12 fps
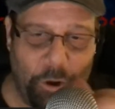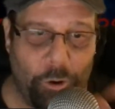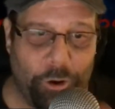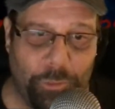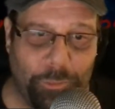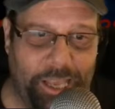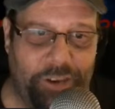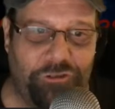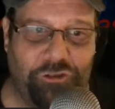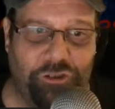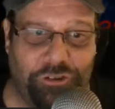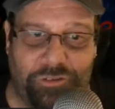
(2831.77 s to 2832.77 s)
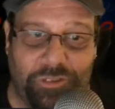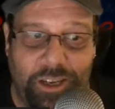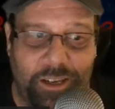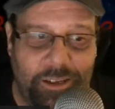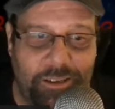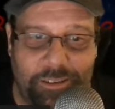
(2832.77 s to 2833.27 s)
accumulation, just
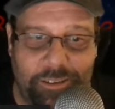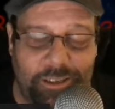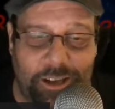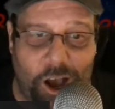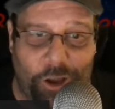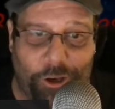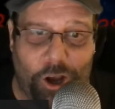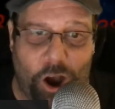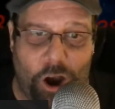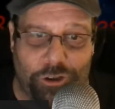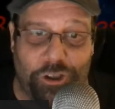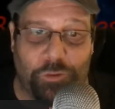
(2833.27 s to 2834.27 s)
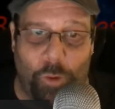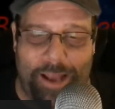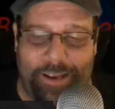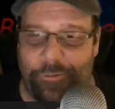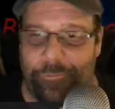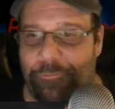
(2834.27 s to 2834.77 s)
on the car, just
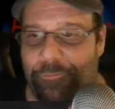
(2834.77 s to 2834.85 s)
wet.